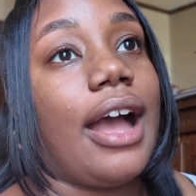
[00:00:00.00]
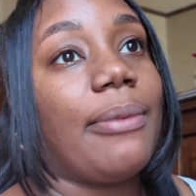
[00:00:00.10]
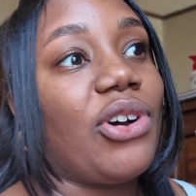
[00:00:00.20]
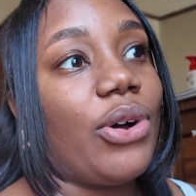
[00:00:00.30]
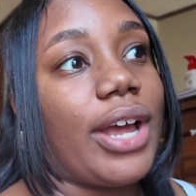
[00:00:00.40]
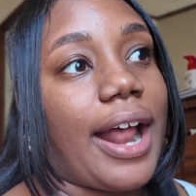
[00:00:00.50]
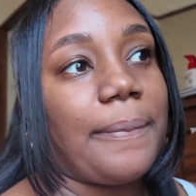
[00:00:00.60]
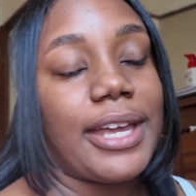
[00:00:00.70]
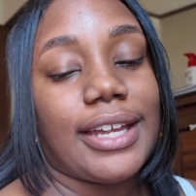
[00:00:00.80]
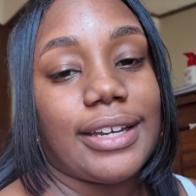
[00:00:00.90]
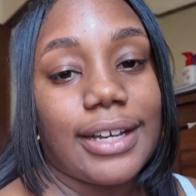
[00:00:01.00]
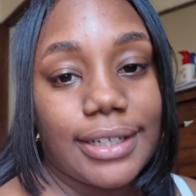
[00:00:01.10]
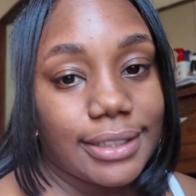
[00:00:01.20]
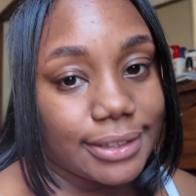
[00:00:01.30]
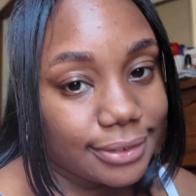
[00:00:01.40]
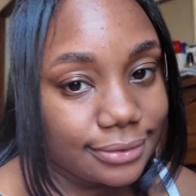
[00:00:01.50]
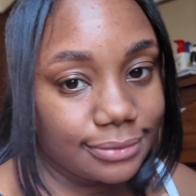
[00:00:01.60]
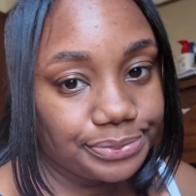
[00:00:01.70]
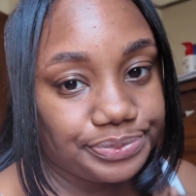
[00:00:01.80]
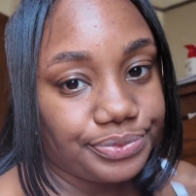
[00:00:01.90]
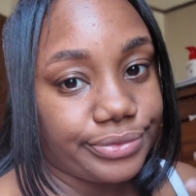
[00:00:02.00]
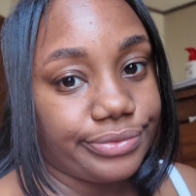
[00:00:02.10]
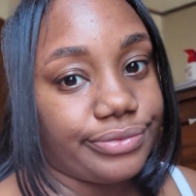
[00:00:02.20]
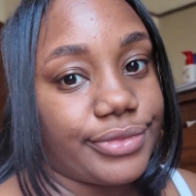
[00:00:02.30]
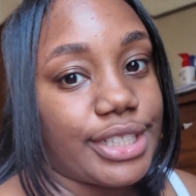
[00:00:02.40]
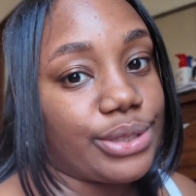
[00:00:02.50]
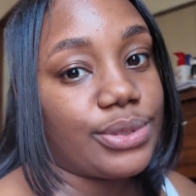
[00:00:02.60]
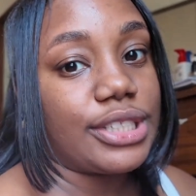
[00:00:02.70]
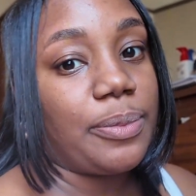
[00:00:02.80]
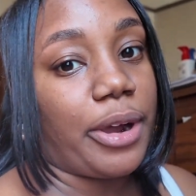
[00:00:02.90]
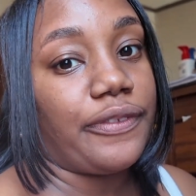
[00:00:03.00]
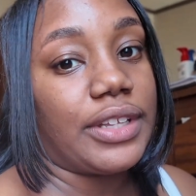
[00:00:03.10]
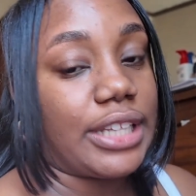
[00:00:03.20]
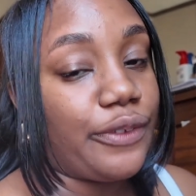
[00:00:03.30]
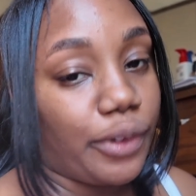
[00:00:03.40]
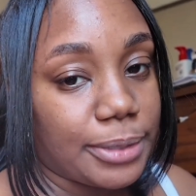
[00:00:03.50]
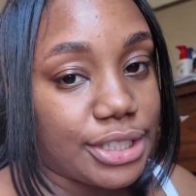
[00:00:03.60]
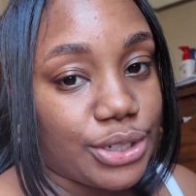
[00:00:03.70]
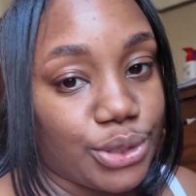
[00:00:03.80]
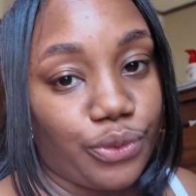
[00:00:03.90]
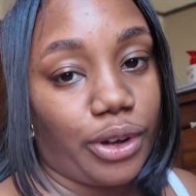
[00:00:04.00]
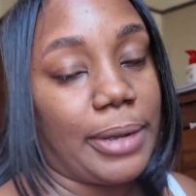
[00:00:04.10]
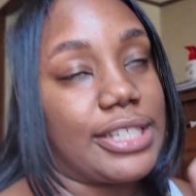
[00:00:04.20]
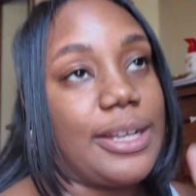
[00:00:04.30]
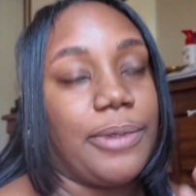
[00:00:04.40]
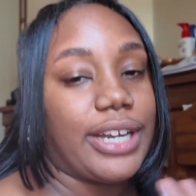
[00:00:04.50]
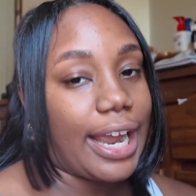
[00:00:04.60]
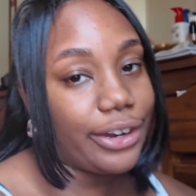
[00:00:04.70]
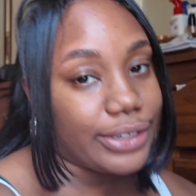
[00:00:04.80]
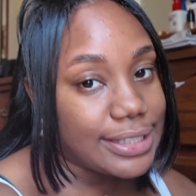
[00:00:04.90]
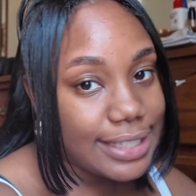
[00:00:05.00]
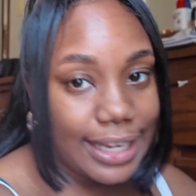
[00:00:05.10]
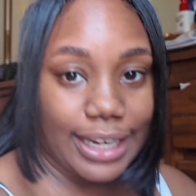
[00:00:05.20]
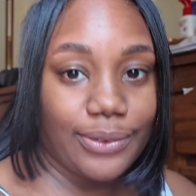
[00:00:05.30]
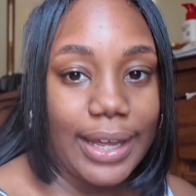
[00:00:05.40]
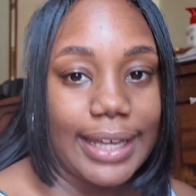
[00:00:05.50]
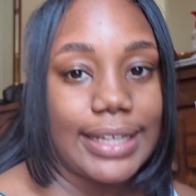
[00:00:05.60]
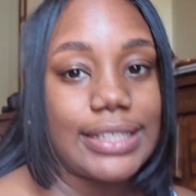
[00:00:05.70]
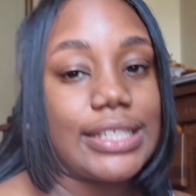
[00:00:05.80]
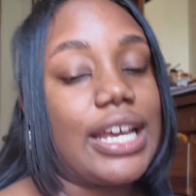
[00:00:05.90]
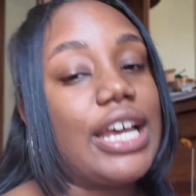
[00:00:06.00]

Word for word: i'm going i mean this was the perfect thing for me to do for my summer diaries anyways